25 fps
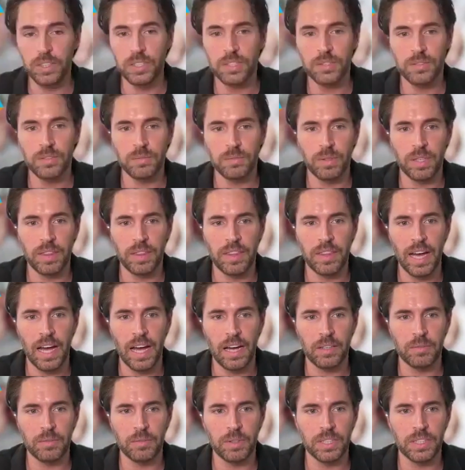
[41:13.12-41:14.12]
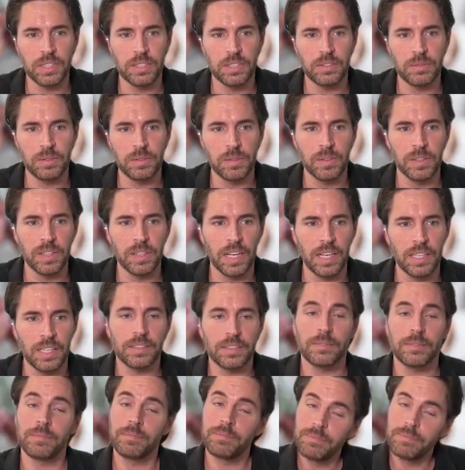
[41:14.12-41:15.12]
us with that, which we were
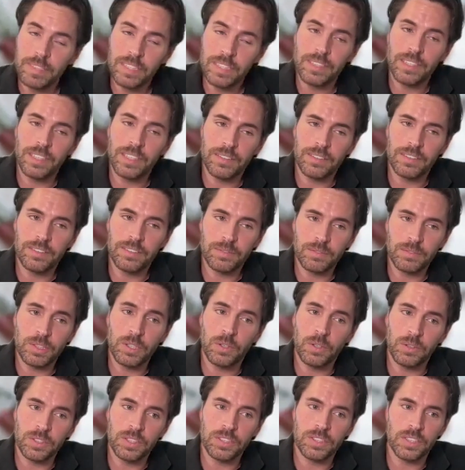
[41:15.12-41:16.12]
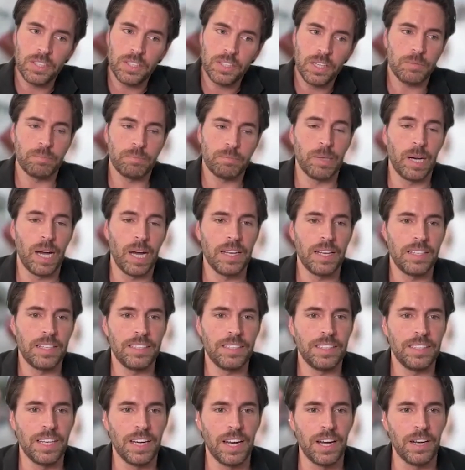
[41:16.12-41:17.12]
like, told you so.
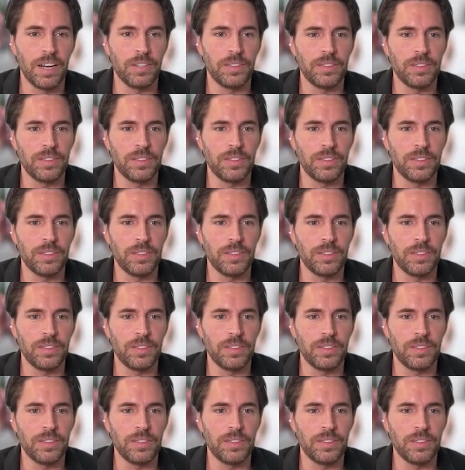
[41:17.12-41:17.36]
But, it